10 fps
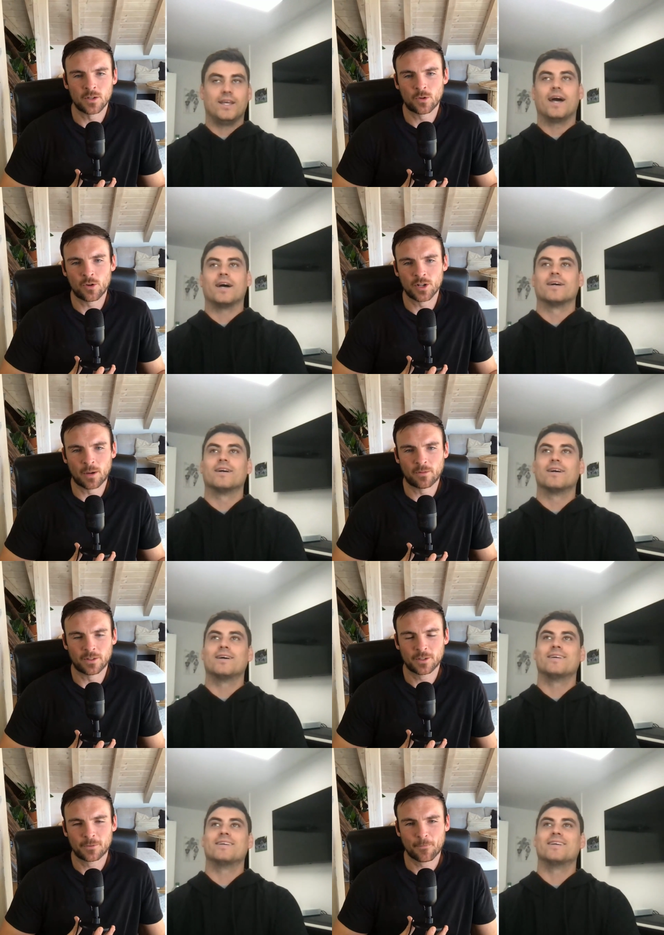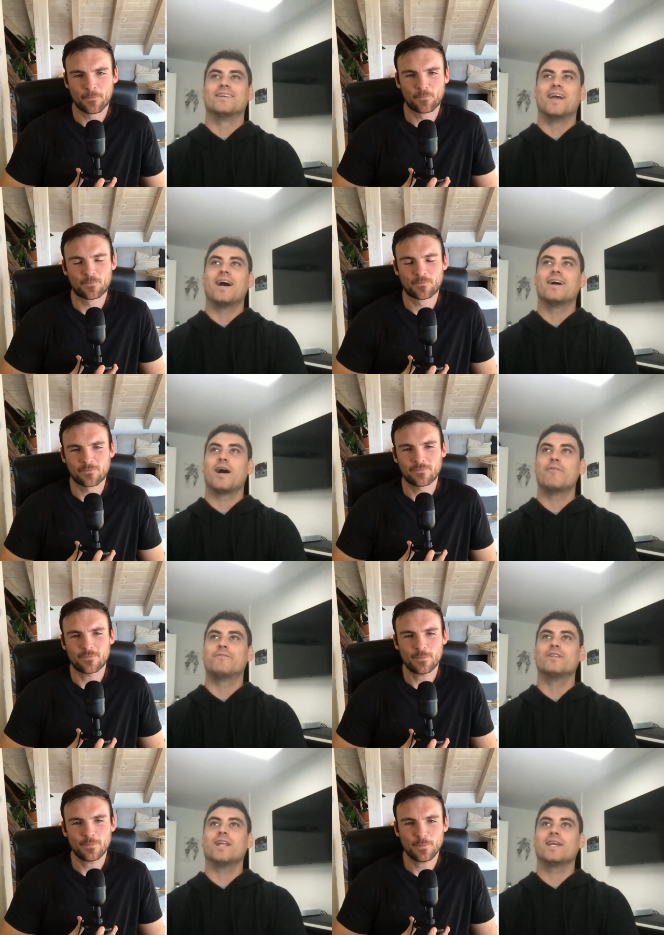Speaker 1: yeah,
Speaker 2: yeah, I
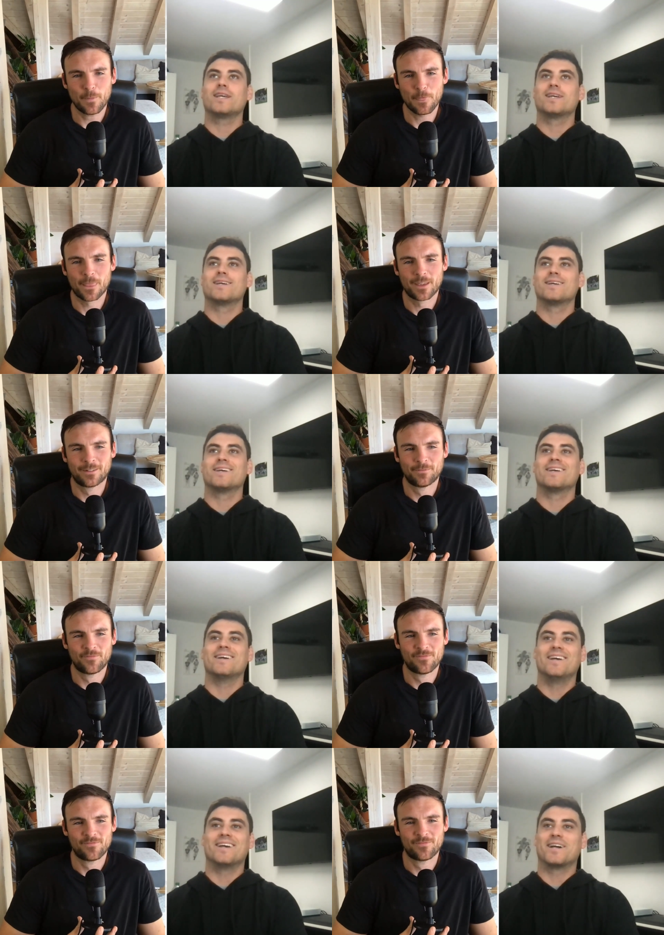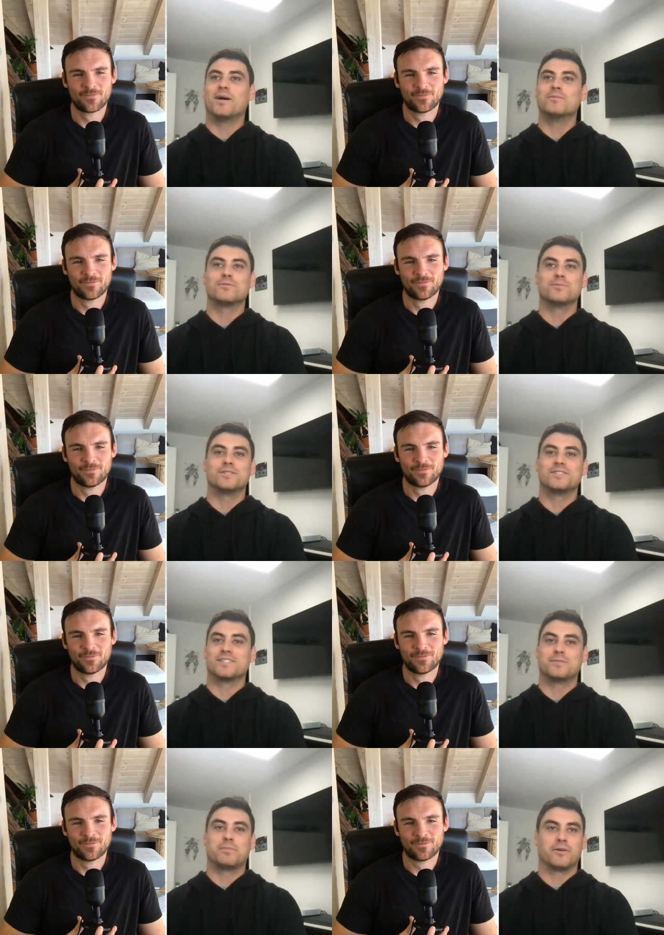feel like it comes from just
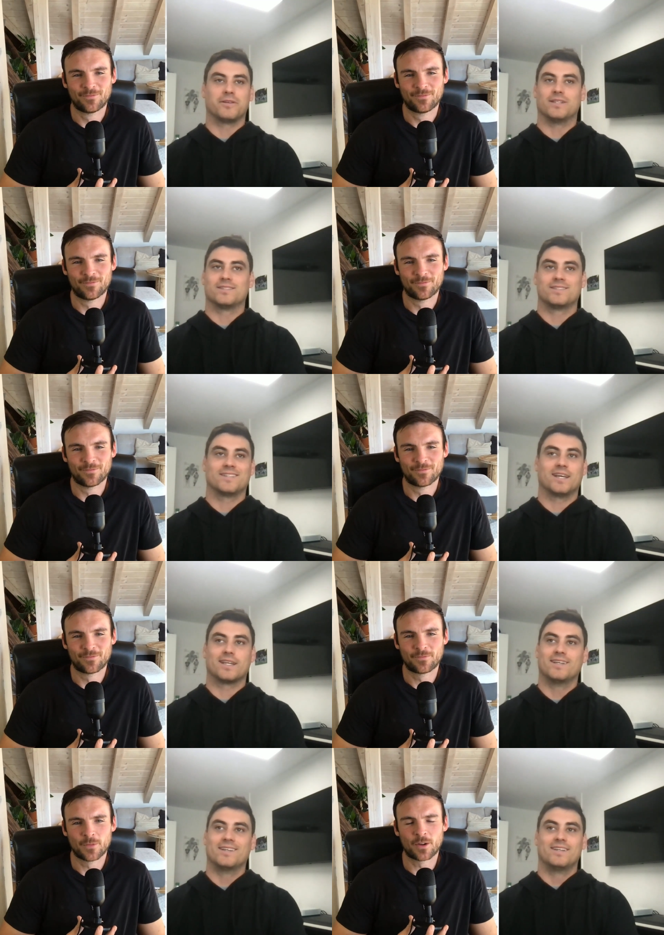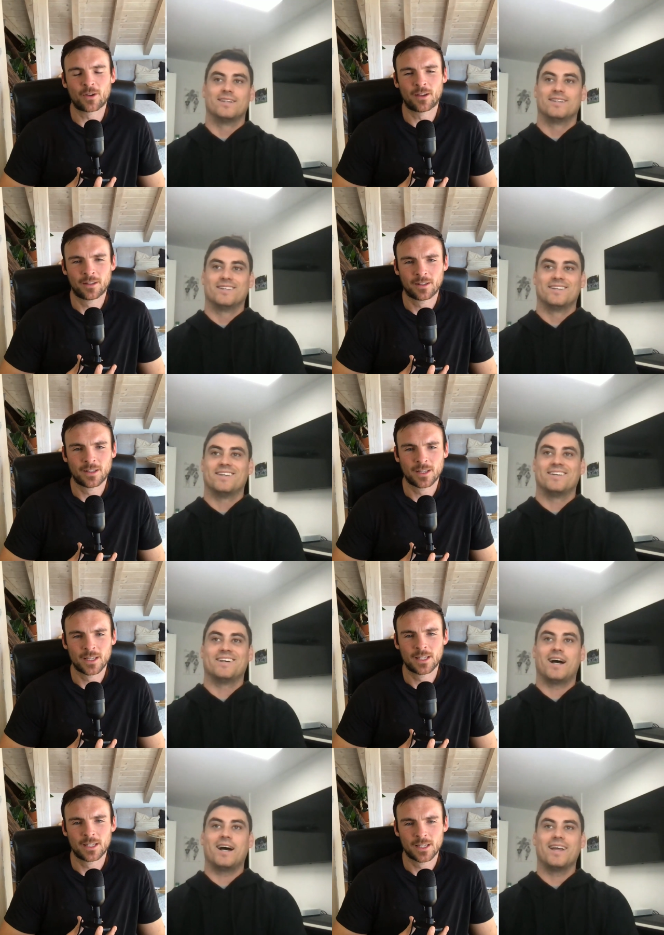experience. Like
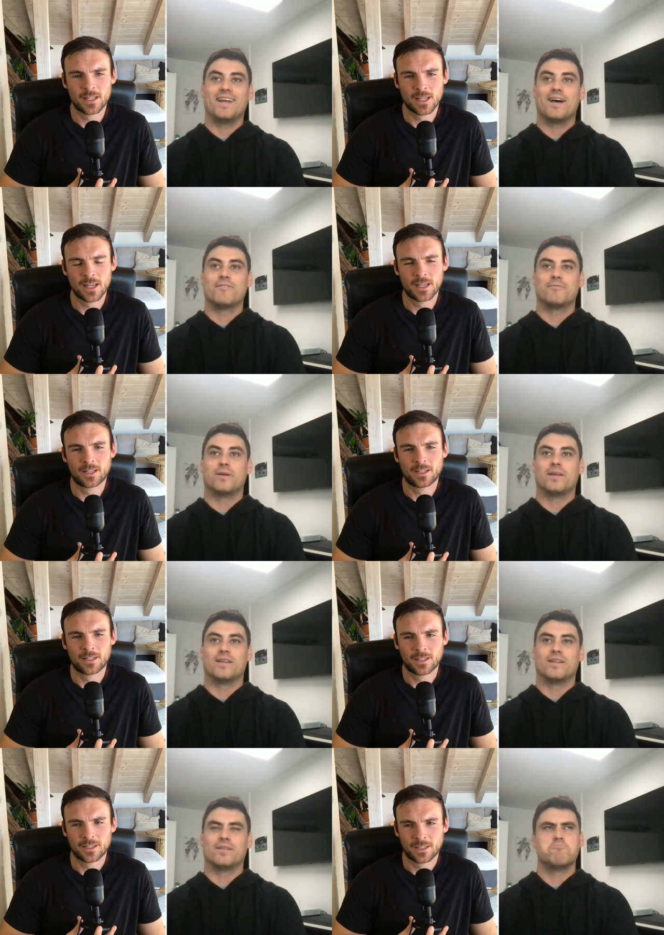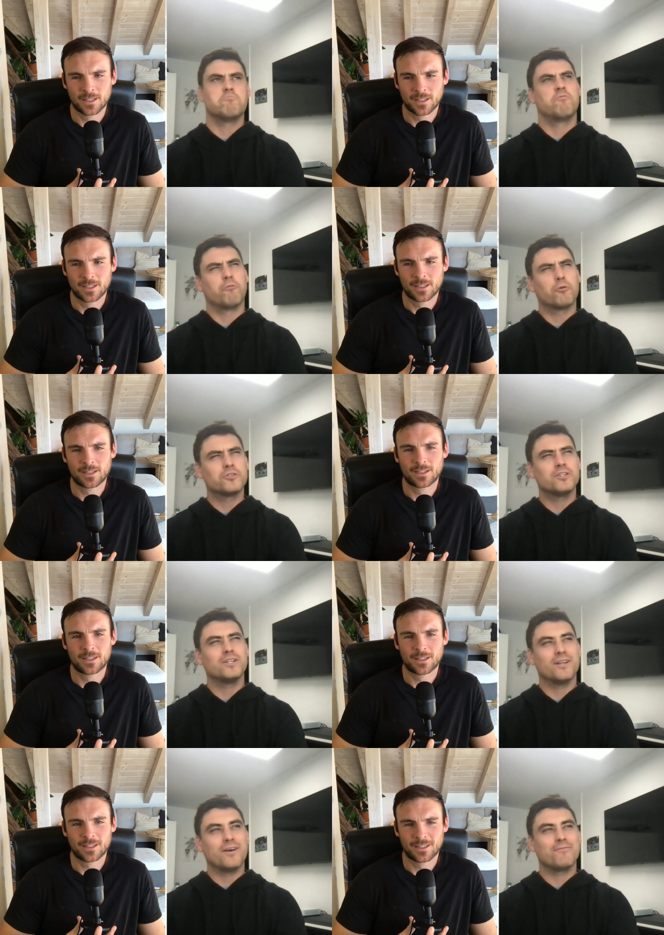I have been fortunate
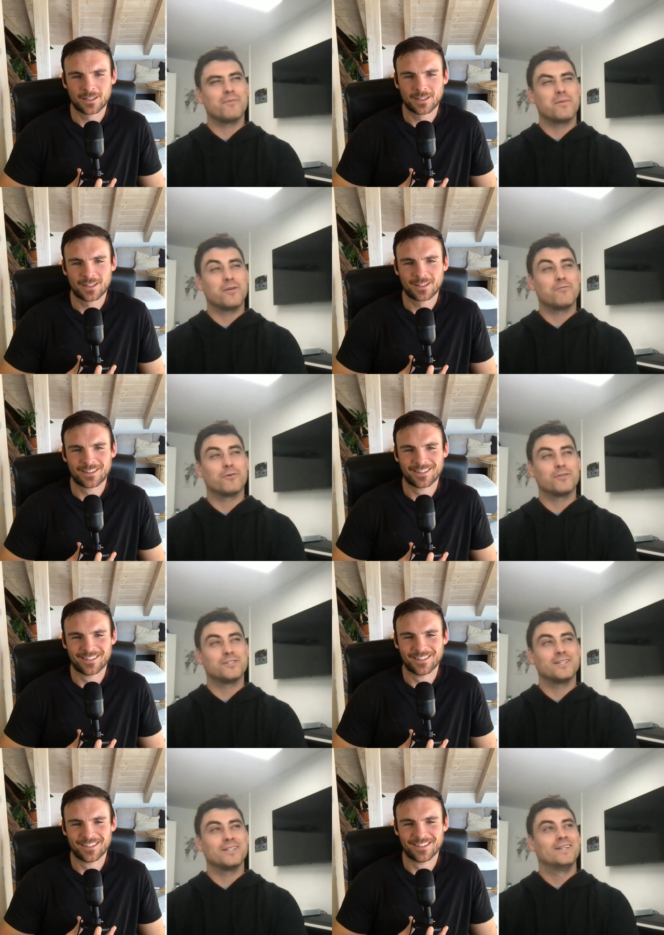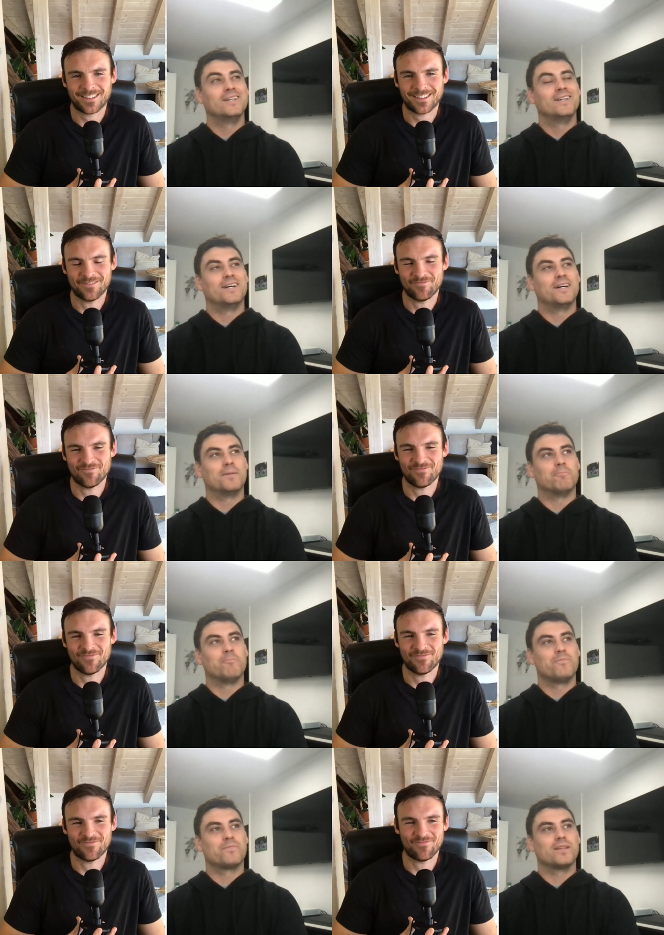enough, maybe unfortunate, um,
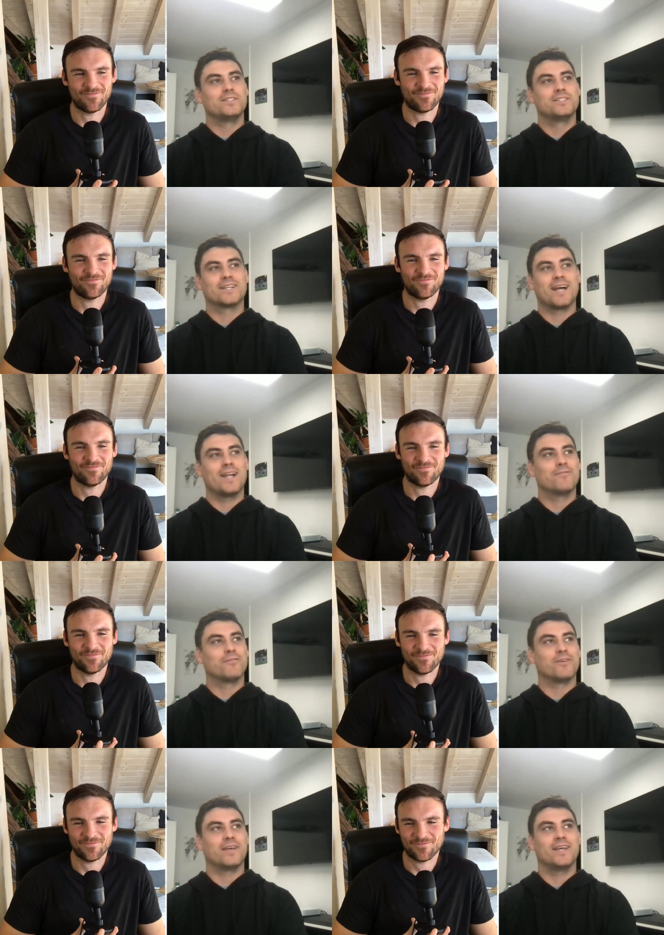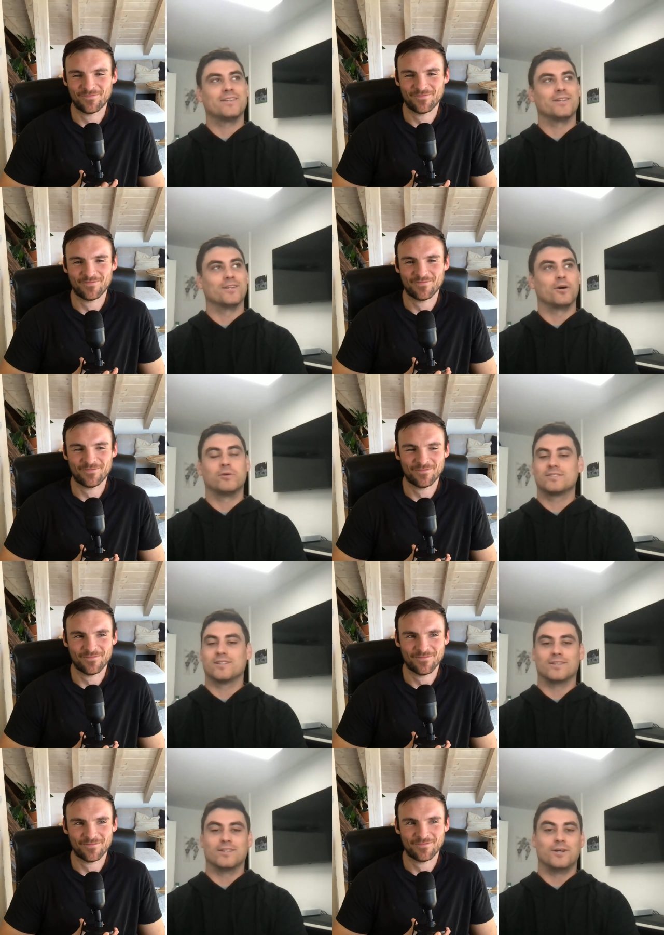to kind of have hit the lowest
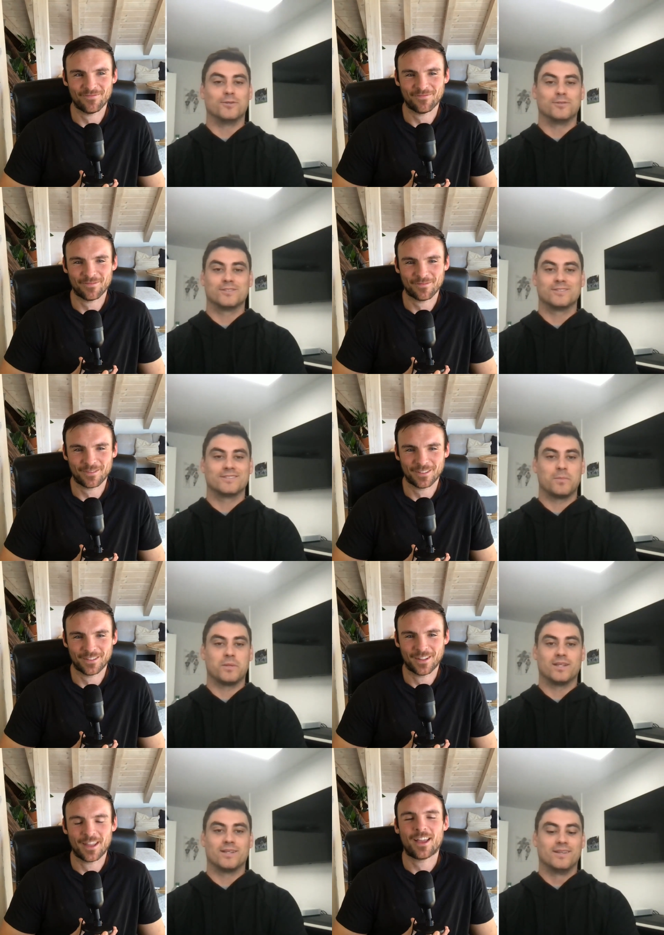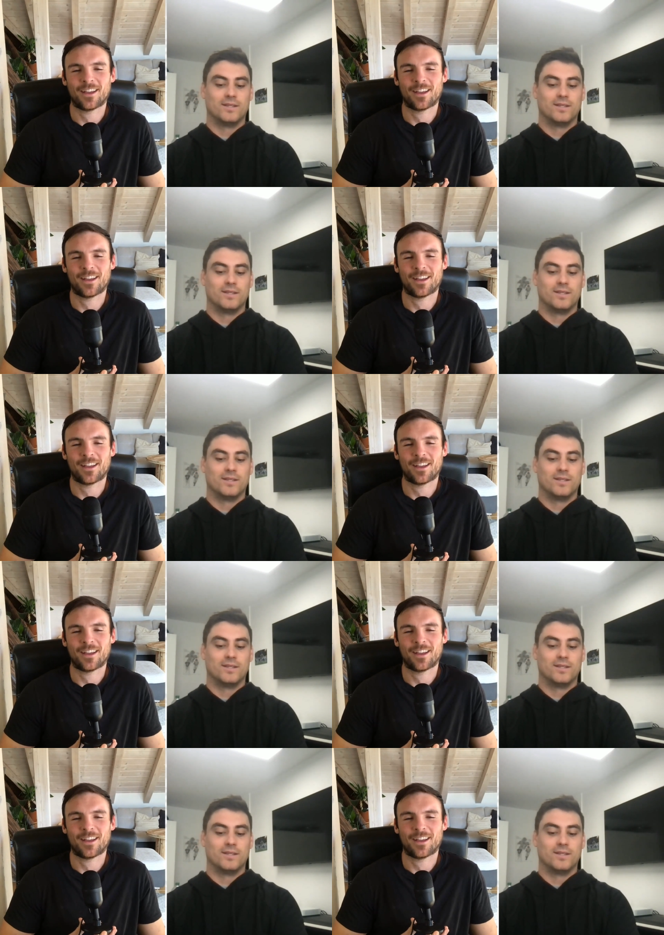of the lows. I mean,